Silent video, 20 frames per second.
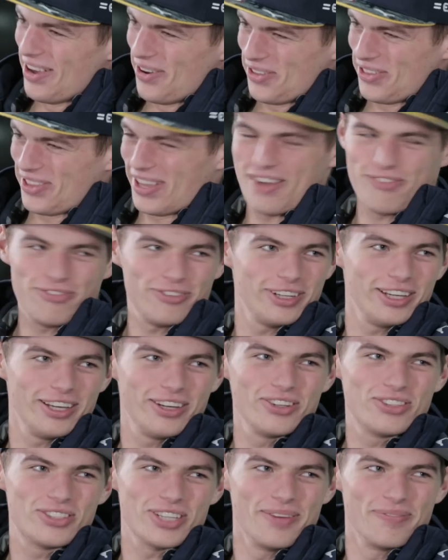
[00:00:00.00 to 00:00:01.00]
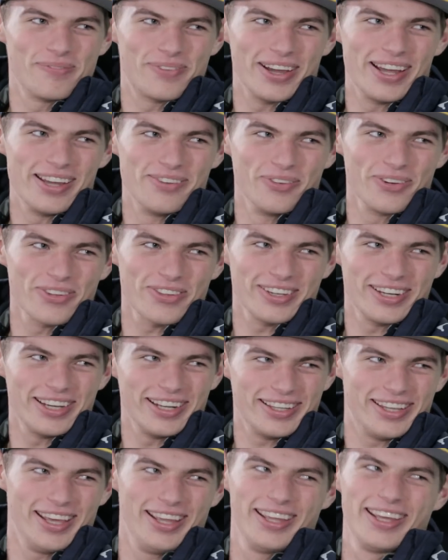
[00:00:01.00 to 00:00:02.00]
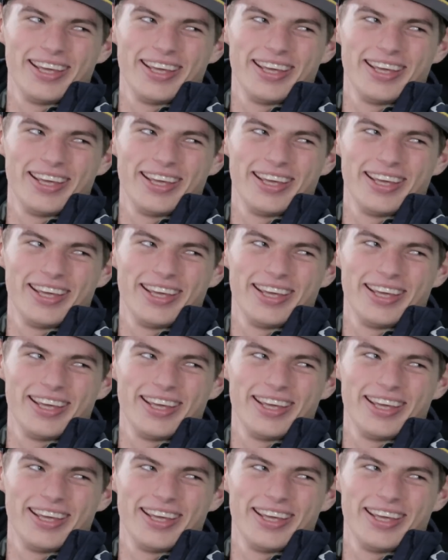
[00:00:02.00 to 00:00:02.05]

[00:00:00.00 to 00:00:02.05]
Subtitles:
It was definitely good champagne, wasn't it?